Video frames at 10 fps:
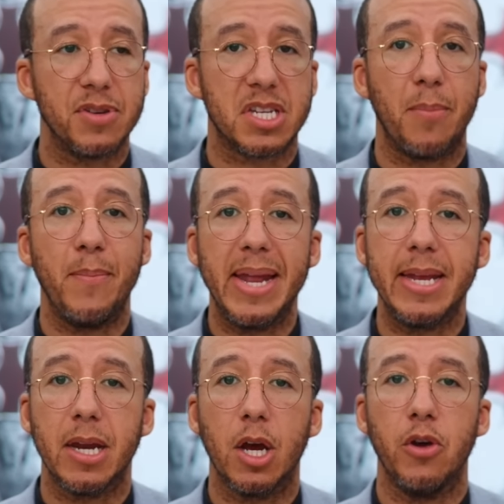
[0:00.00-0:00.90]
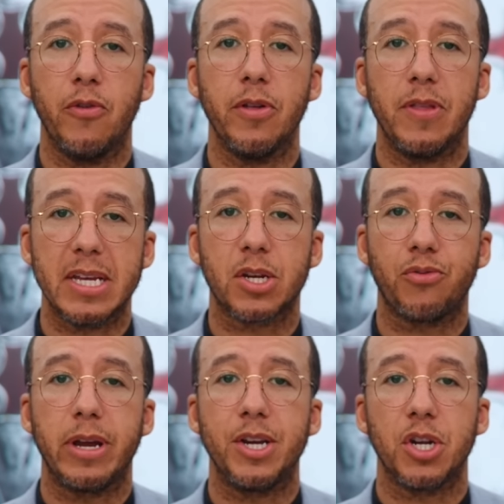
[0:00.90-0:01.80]
us dominion over this
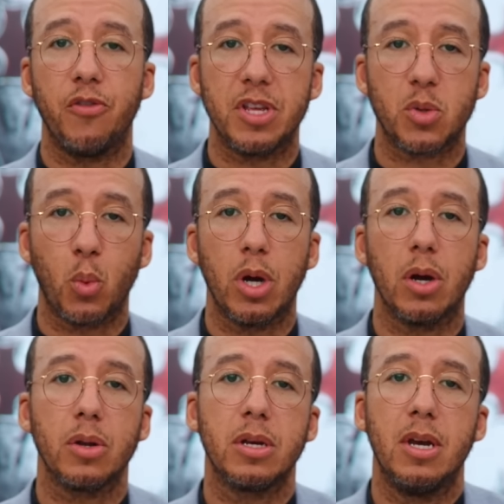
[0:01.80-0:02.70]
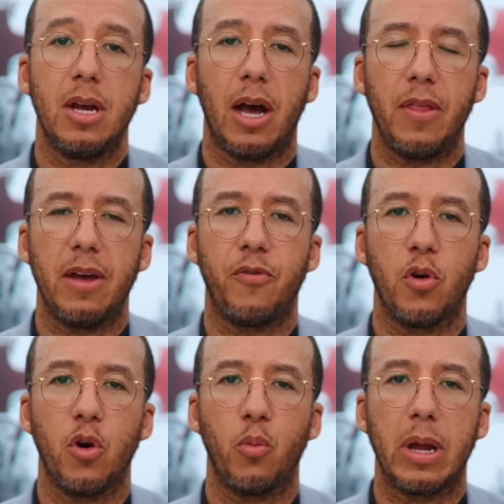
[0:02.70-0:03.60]
creation, over this world, and
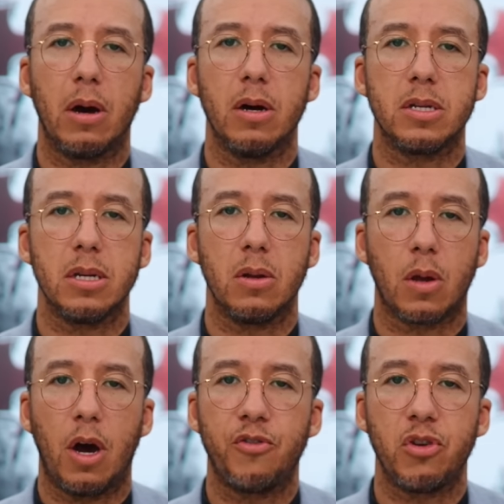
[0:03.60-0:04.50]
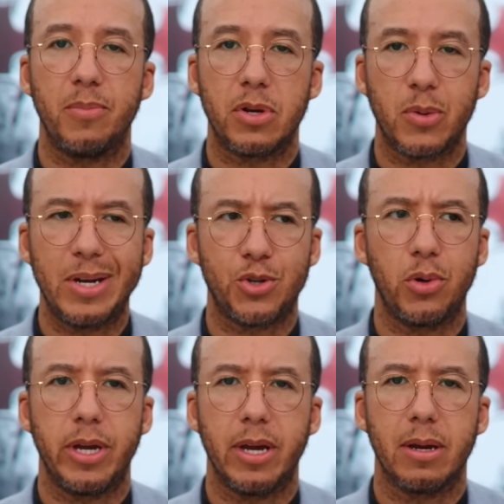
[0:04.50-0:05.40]
therefore we are to look after it, but to
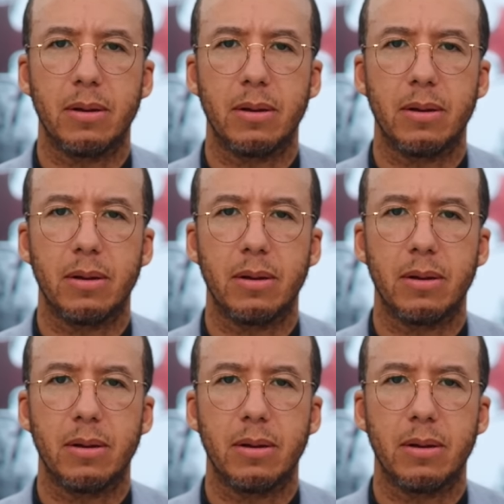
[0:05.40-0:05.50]
enjoy it.